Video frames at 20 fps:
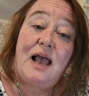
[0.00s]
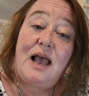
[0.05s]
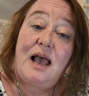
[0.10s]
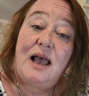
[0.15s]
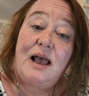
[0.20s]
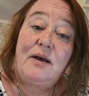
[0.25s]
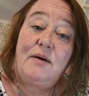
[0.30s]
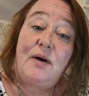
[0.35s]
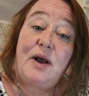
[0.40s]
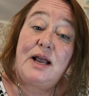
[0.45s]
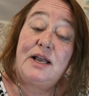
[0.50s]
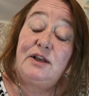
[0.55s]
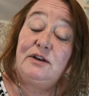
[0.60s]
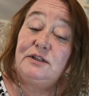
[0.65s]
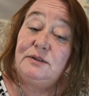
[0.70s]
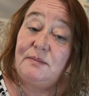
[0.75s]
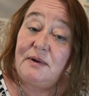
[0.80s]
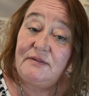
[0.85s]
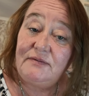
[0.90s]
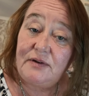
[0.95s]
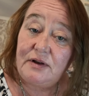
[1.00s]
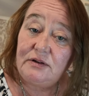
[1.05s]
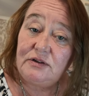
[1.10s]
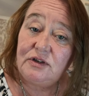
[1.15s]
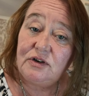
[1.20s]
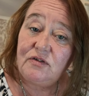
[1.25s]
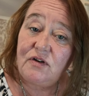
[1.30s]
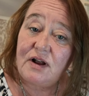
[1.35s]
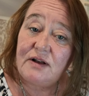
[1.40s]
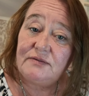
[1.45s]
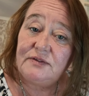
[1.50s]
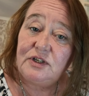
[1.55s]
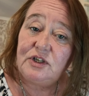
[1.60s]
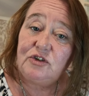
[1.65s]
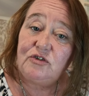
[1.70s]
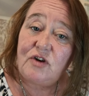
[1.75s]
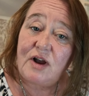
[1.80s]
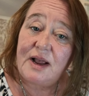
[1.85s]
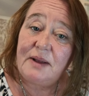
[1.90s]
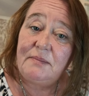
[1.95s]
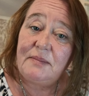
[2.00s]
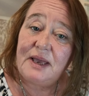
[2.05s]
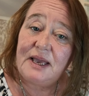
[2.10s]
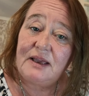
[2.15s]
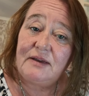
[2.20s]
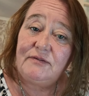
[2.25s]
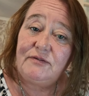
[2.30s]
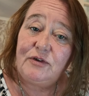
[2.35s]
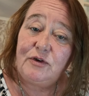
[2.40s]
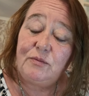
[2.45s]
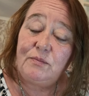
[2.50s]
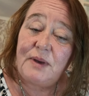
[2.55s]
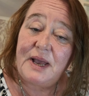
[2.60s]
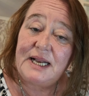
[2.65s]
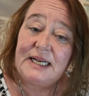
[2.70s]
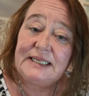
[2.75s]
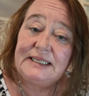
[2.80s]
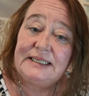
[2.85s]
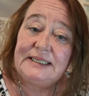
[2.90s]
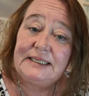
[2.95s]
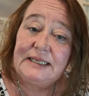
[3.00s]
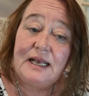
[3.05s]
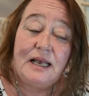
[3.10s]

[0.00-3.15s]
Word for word: how I use my photographs to try and make a few pence.